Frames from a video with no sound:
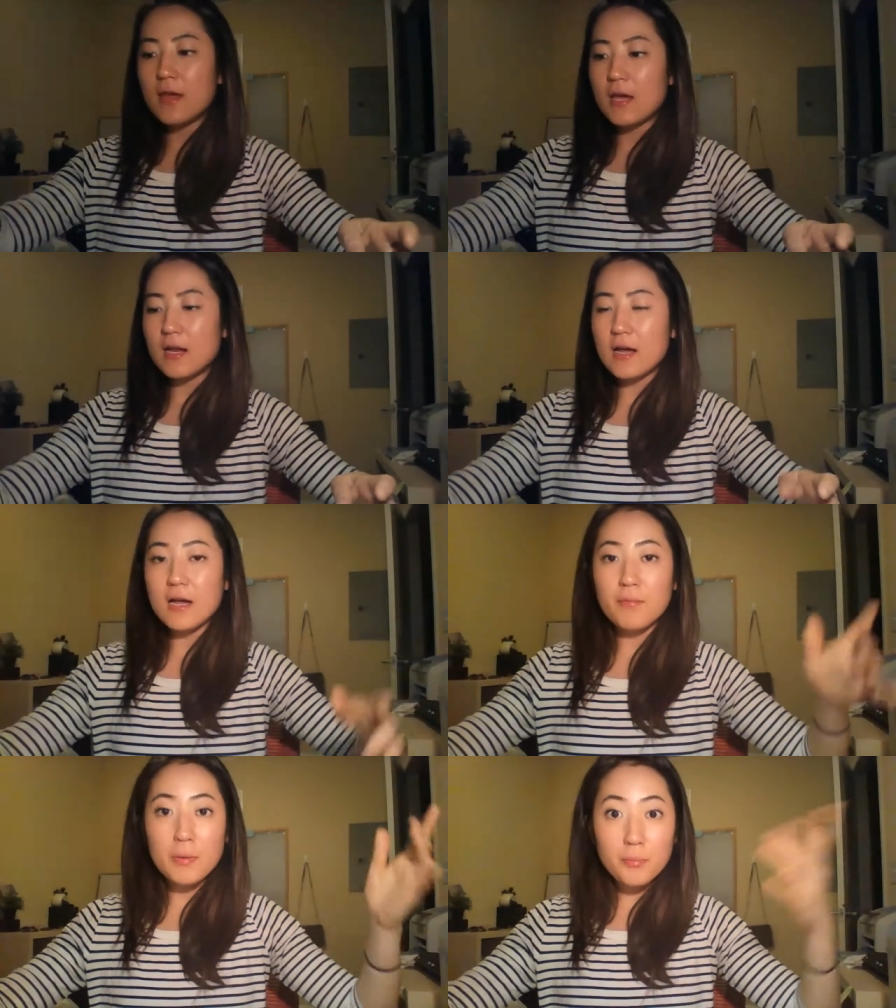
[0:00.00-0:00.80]
then I
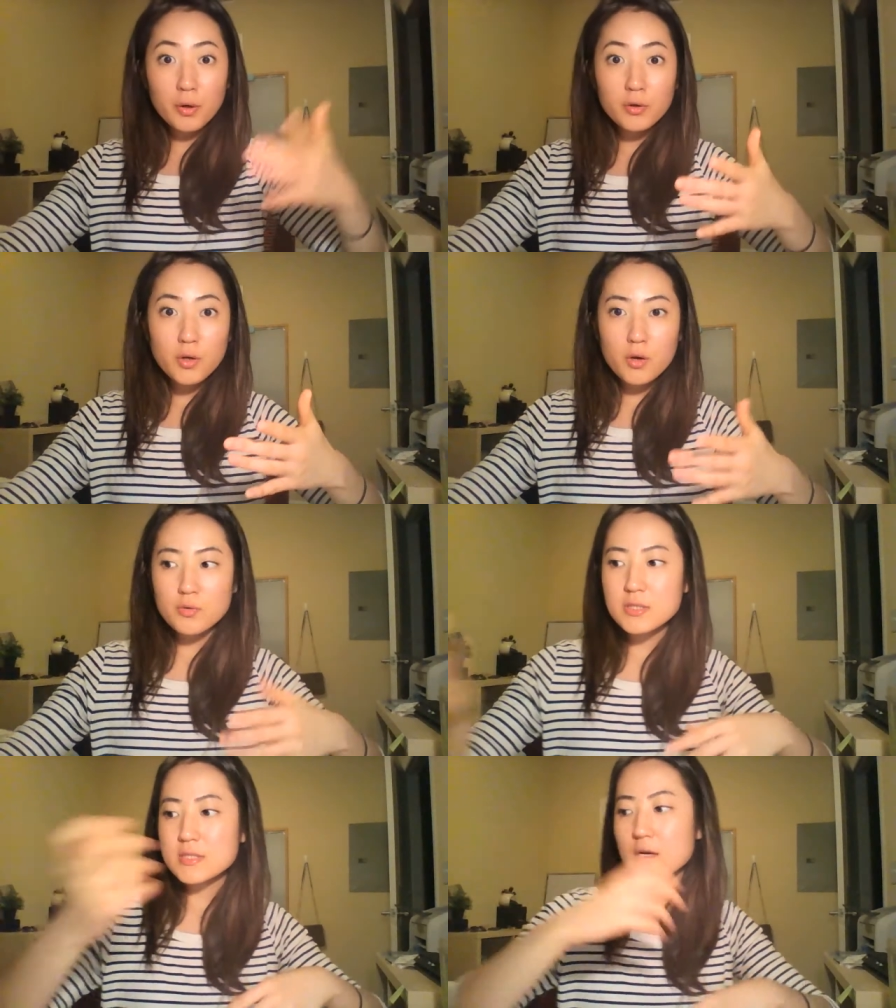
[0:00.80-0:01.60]
have my book
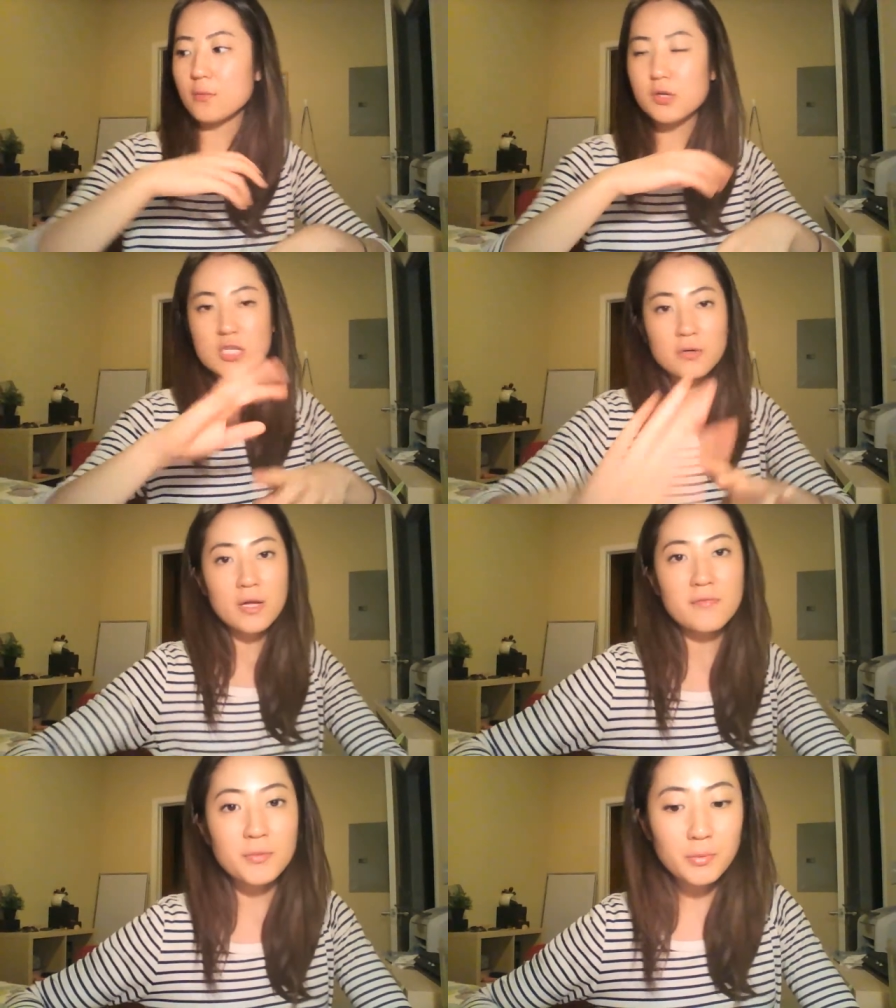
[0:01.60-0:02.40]
notes, which I don't
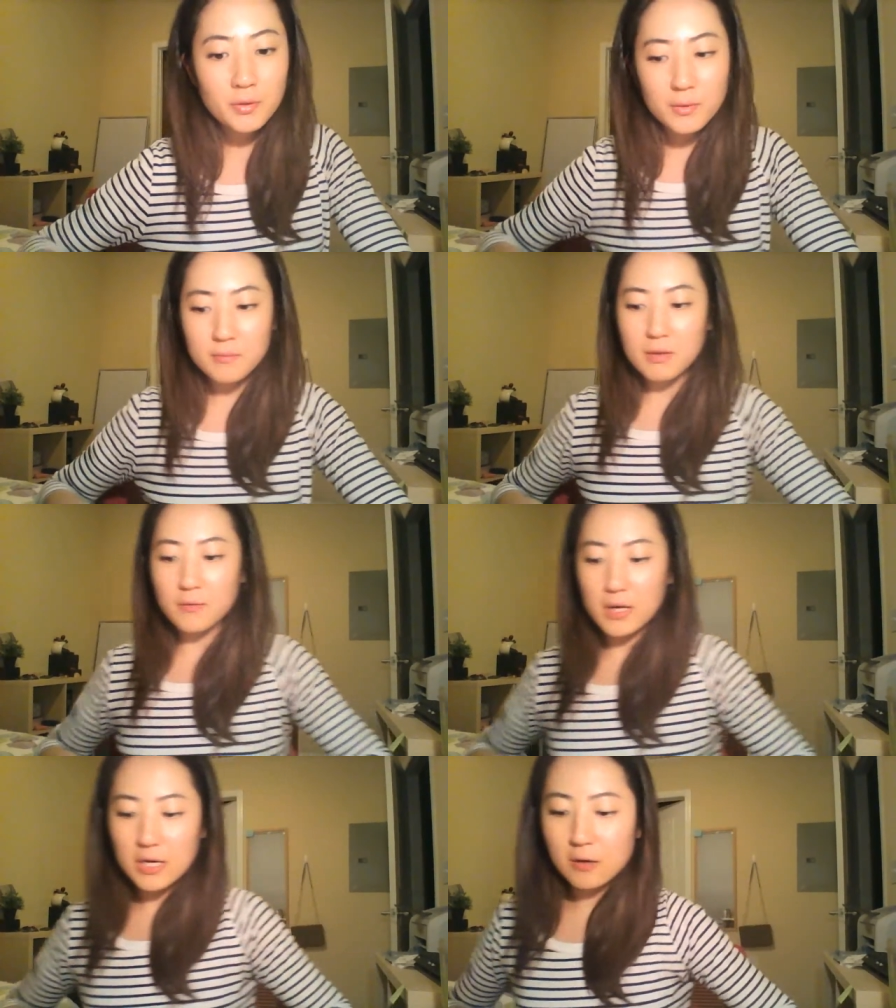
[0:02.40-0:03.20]
have the book with me
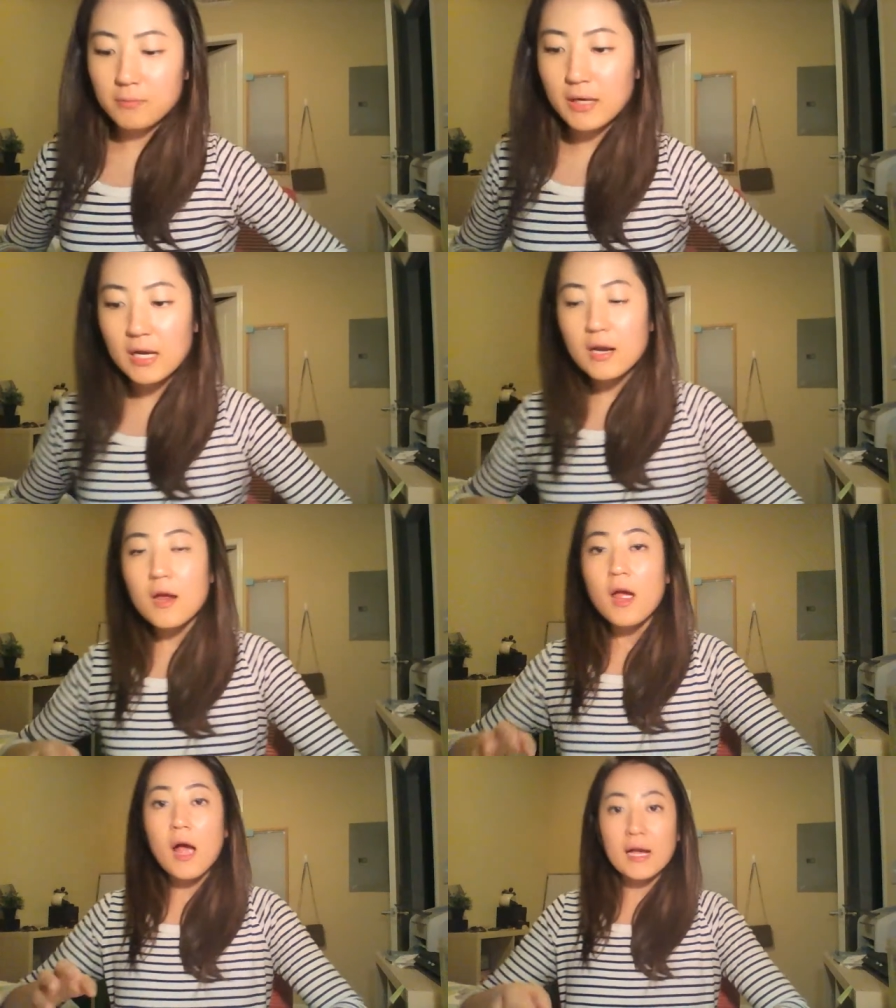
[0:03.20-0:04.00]
right now, but
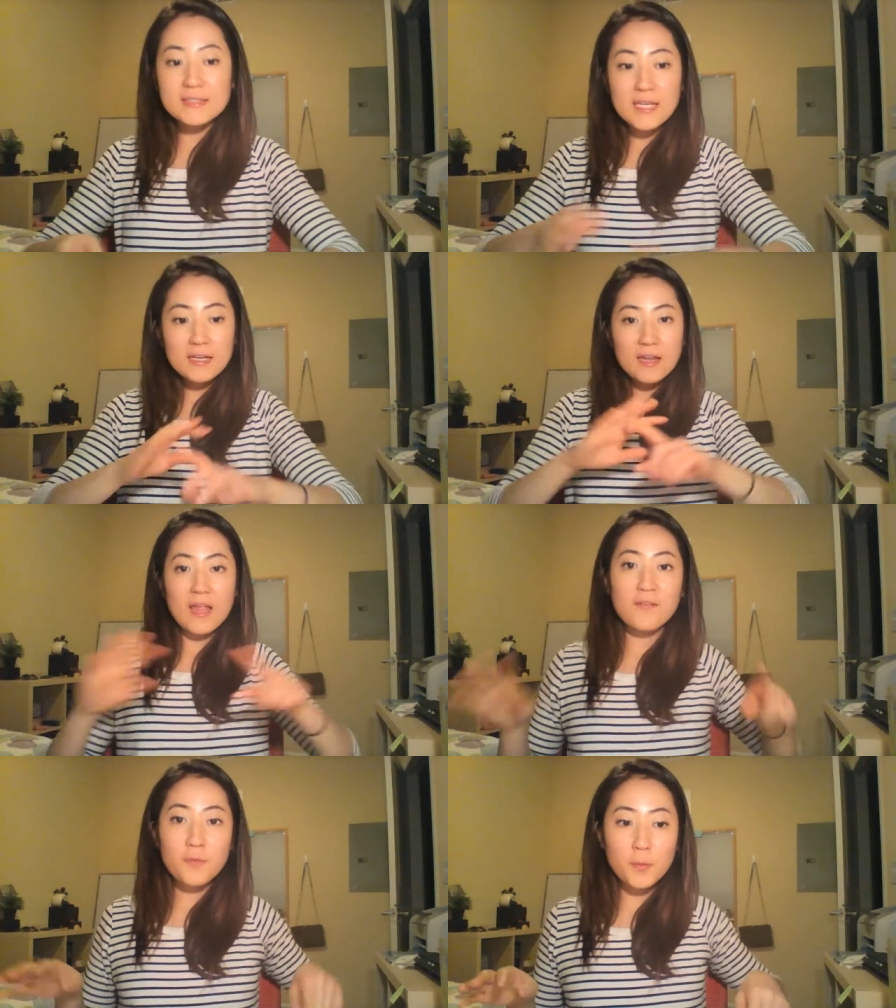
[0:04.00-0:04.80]
I take an
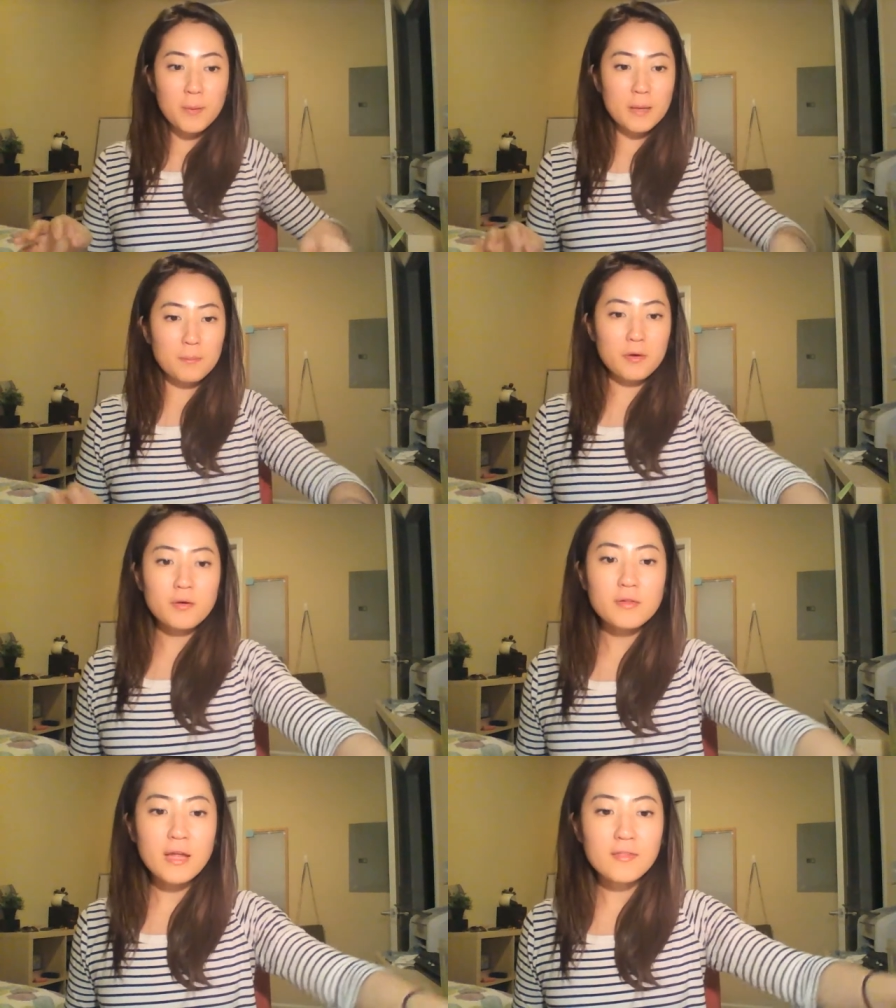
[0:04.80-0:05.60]
A4 paper
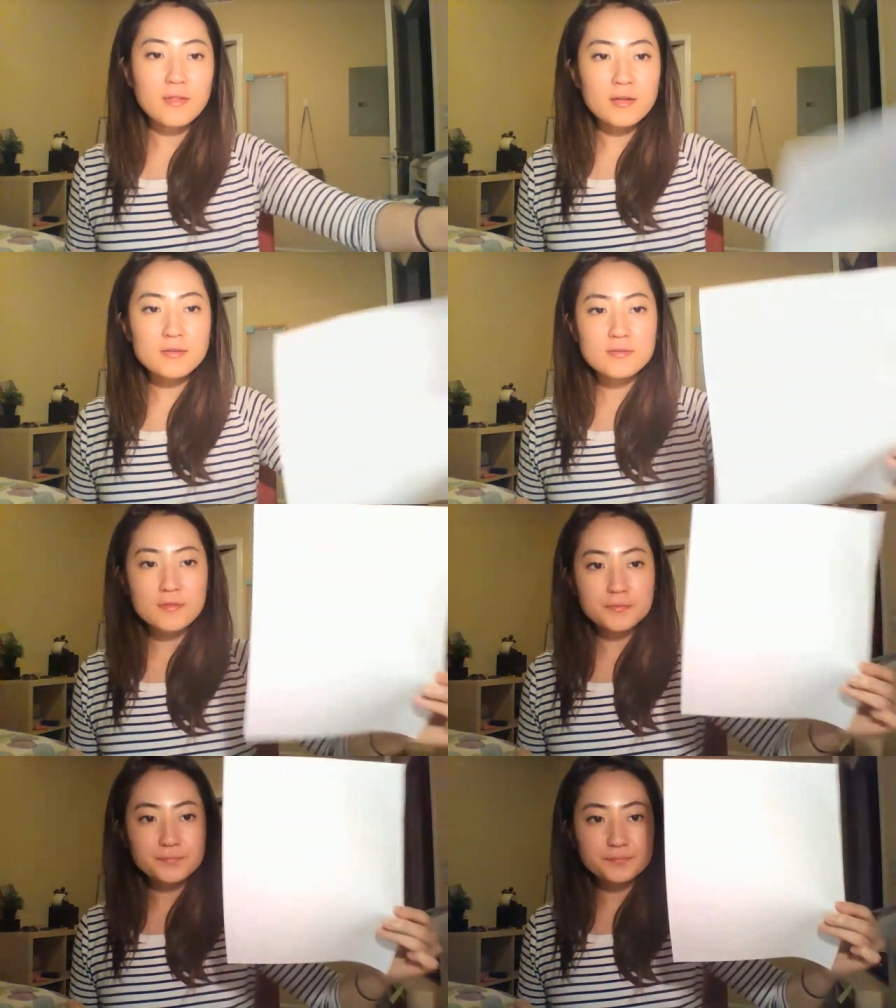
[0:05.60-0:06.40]
like this,